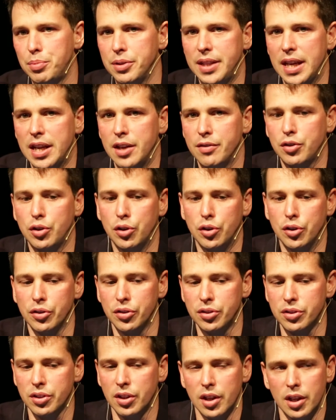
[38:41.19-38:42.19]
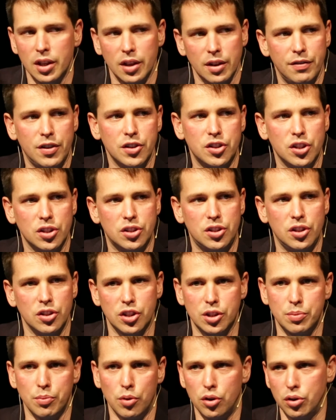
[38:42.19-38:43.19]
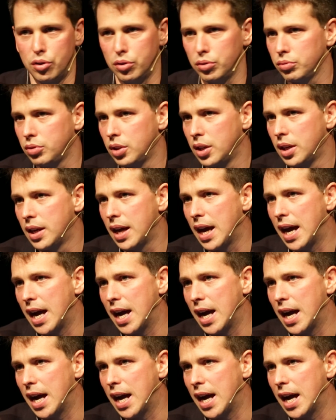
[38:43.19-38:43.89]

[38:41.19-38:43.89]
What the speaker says: but then of course for just your small